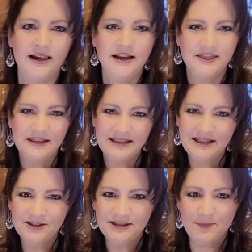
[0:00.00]
This is
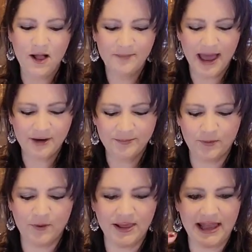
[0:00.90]
our small batter
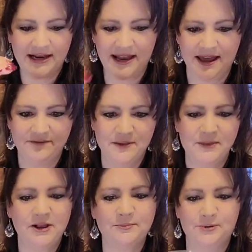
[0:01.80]
bowl, and I have the
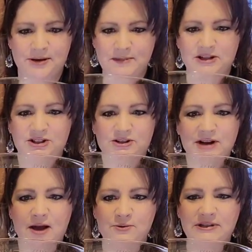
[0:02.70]
milk
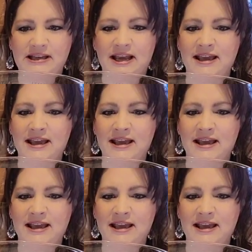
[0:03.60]
pre-measured out.